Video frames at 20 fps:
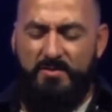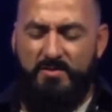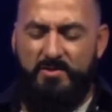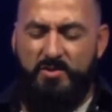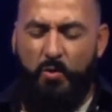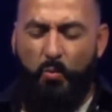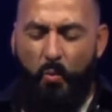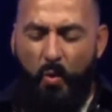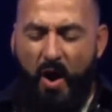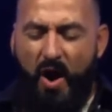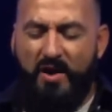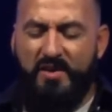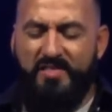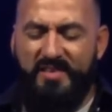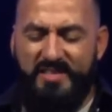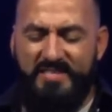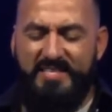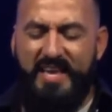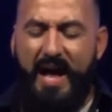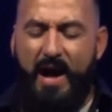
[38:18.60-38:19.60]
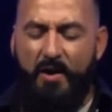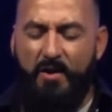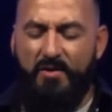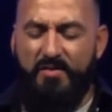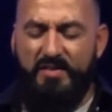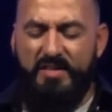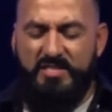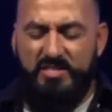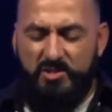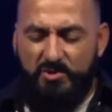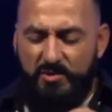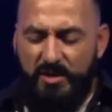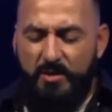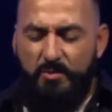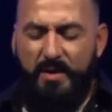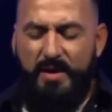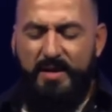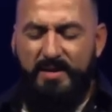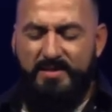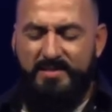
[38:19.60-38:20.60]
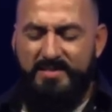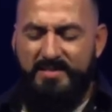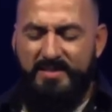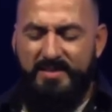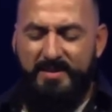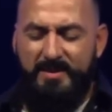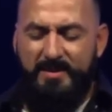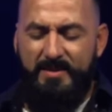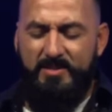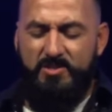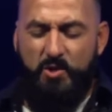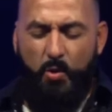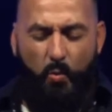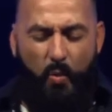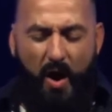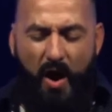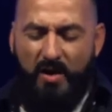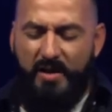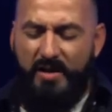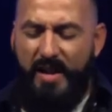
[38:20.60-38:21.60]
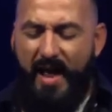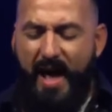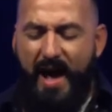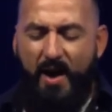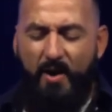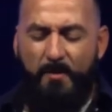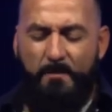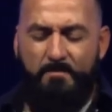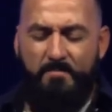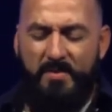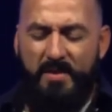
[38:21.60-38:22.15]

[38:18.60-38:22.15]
to walk this out, these three weeks, to walk it out.